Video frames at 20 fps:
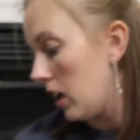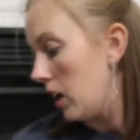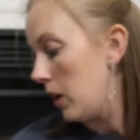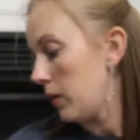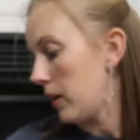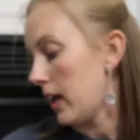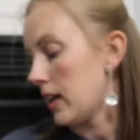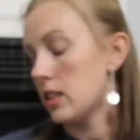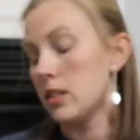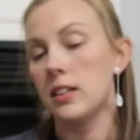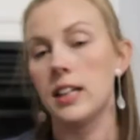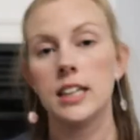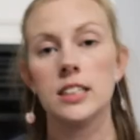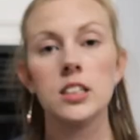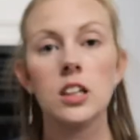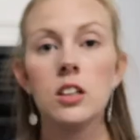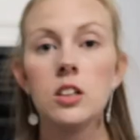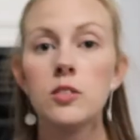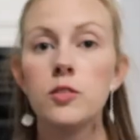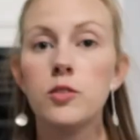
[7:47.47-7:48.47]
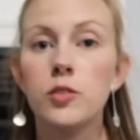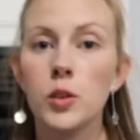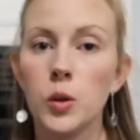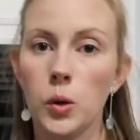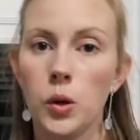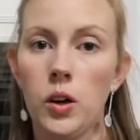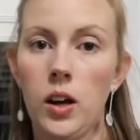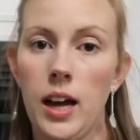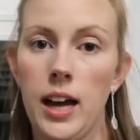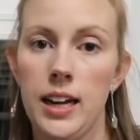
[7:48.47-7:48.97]
Okay, so that's all the
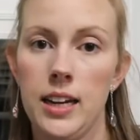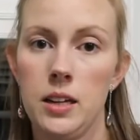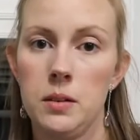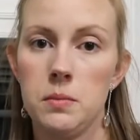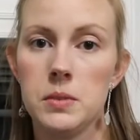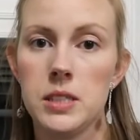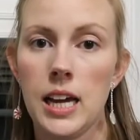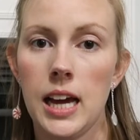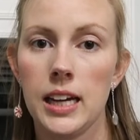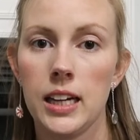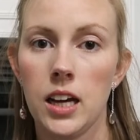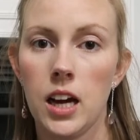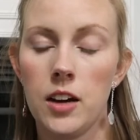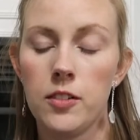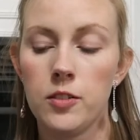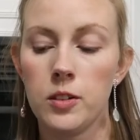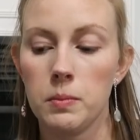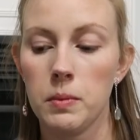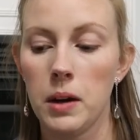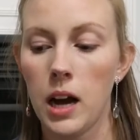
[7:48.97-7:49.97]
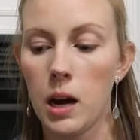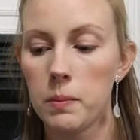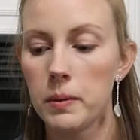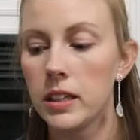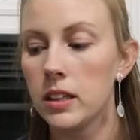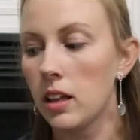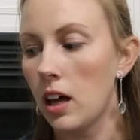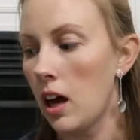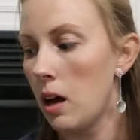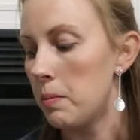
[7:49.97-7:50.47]
floral items I got from
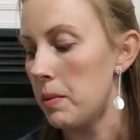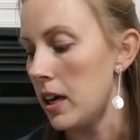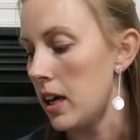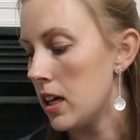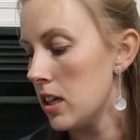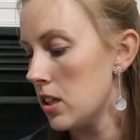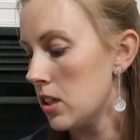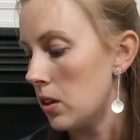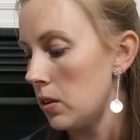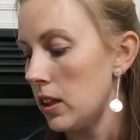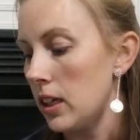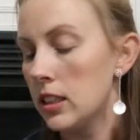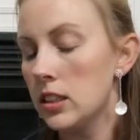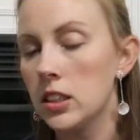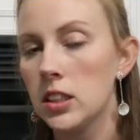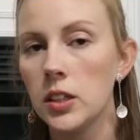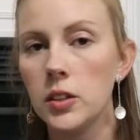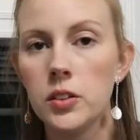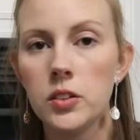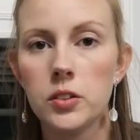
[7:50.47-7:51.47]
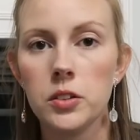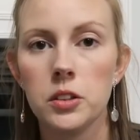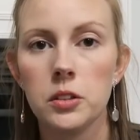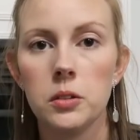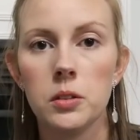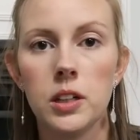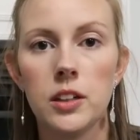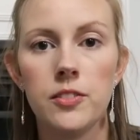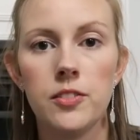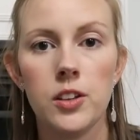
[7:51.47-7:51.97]
Hobby Lobby. So let's go
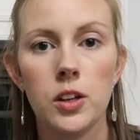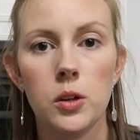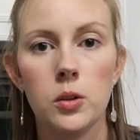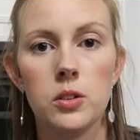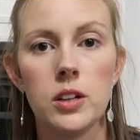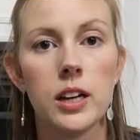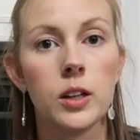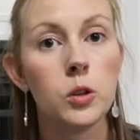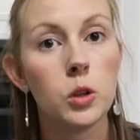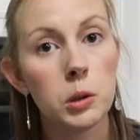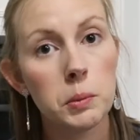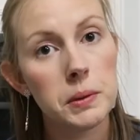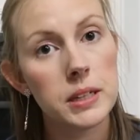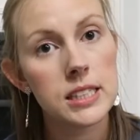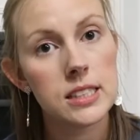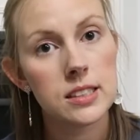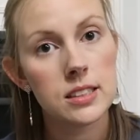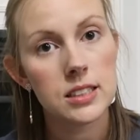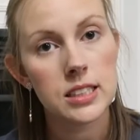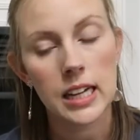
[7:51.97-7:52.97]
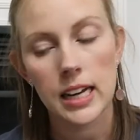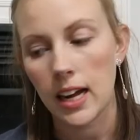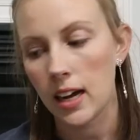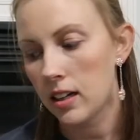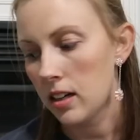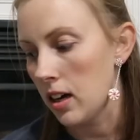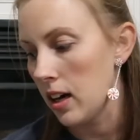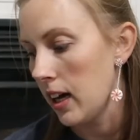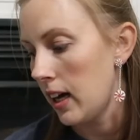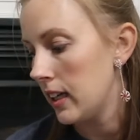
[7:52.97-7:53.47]
through a few decor pieces that I
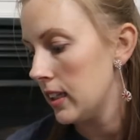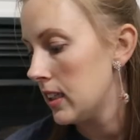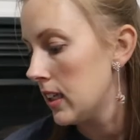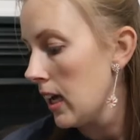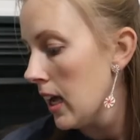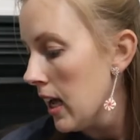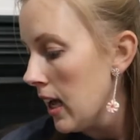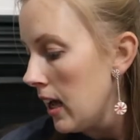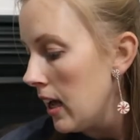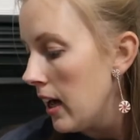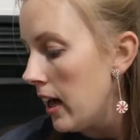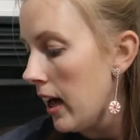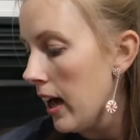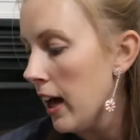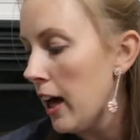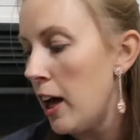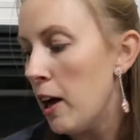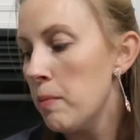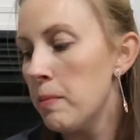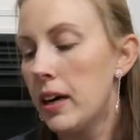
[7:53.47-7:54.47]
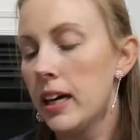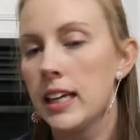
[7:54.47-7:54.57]
got.